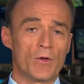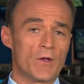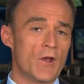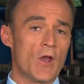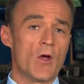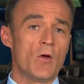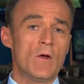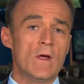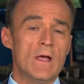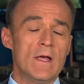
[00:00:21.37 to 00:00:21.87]
You
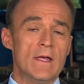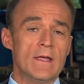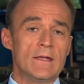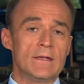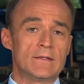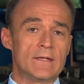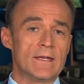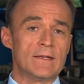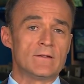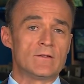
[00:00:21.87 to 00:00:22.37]
know,
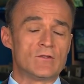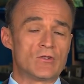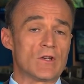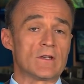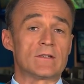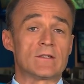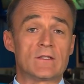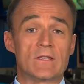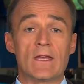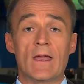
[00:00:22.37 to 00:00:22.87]
since
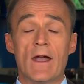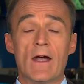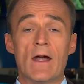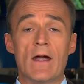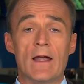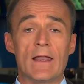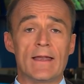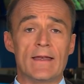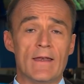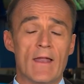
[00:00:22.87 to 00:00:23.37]
just the
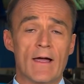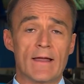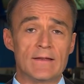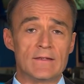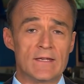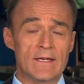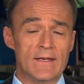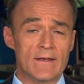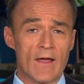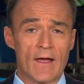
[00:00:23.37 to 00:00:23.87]
early
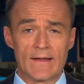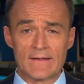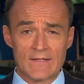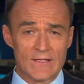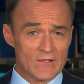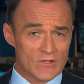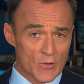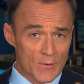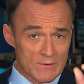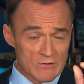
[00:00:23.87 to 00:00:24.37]

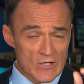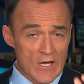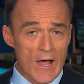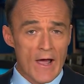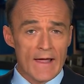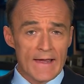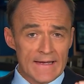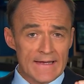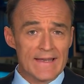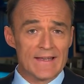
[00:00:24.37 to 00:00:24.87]
1990s, so a
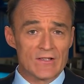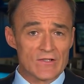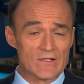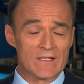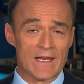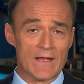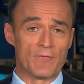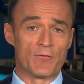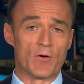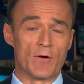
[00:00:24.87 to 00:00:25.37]
tiny
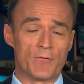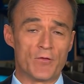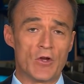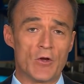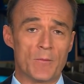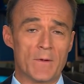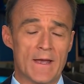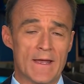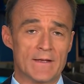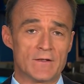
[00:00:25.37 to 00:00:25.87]
sliver of
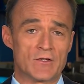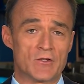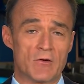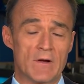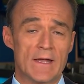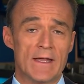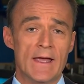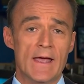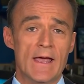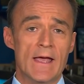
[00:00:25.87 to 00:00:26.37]
human
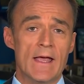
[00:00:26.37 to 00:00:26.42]
history,